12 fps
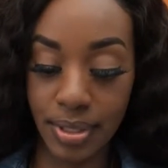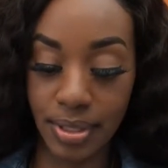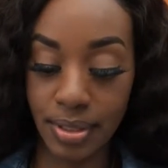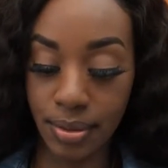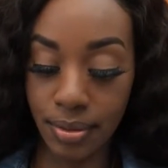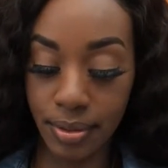
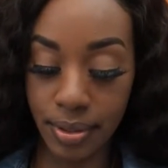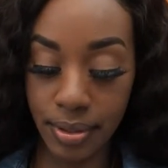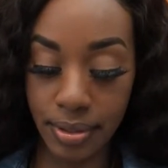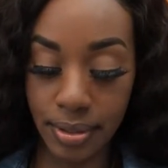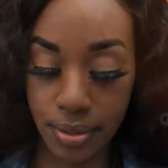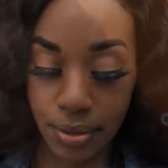so
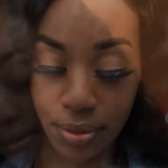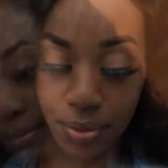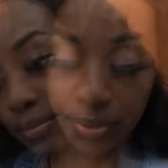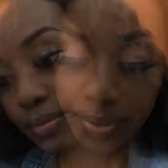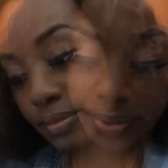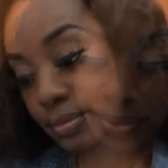hard to
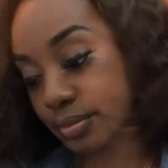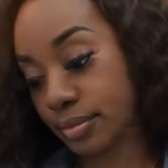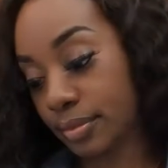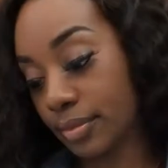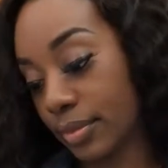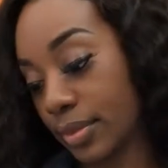open.
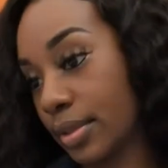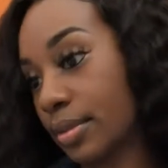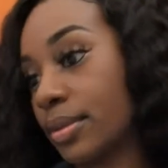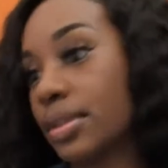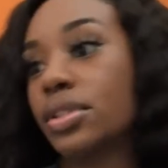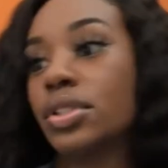
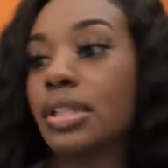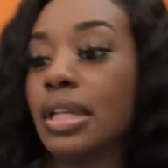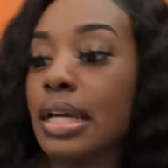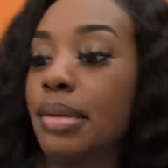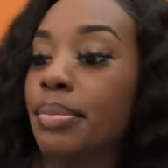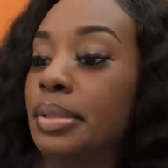Maybe should I
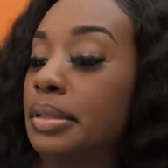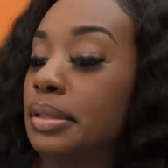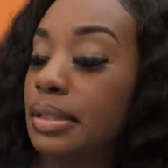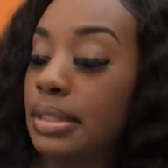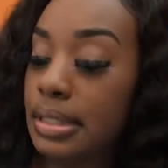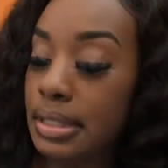put
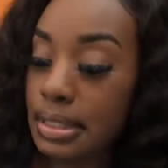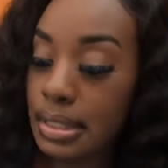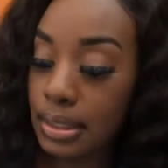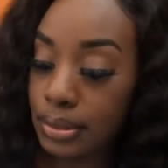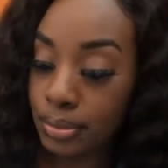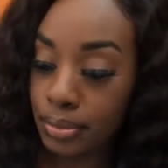this
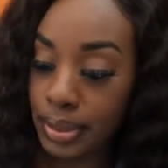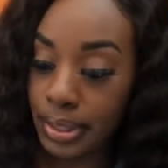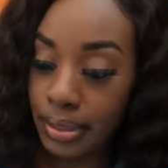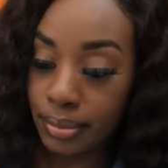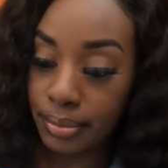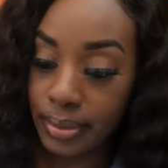little
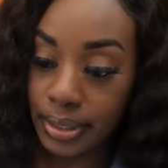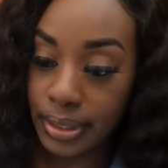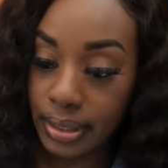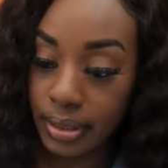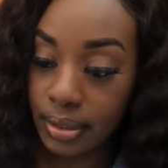red where